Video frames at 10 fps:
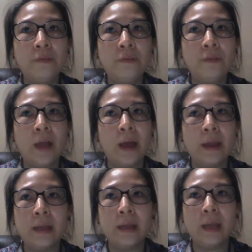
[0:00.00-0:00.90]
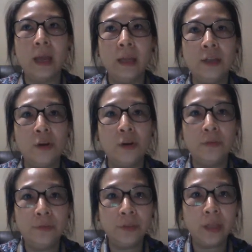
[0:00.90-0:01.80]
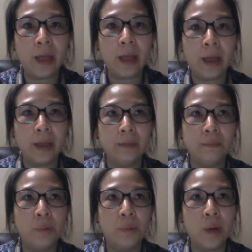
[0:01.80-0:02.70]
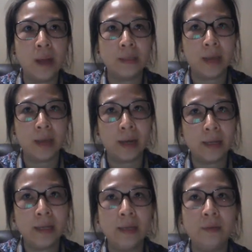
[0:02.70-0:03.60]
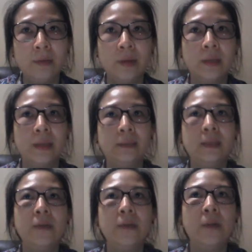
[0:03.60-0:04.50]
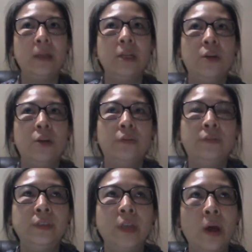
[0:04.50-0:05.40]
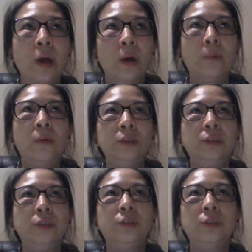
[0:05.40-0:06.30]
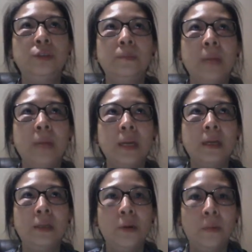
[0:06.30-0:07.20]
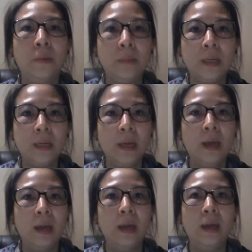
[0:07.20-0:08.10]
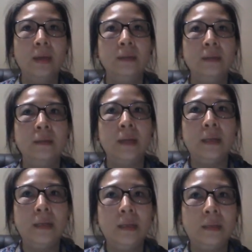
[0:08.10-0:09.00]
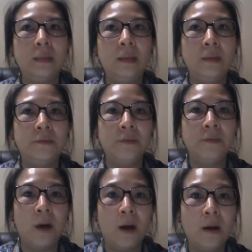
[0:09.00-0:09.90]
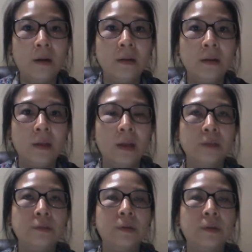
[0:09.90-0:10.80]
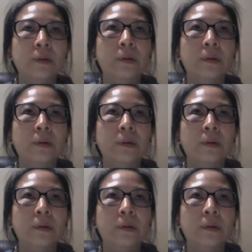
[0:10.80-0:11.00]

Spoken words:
like Indofood and Bogasari, okay, let's say when Indofood wants to make Indomie, they need the flour. Okay, so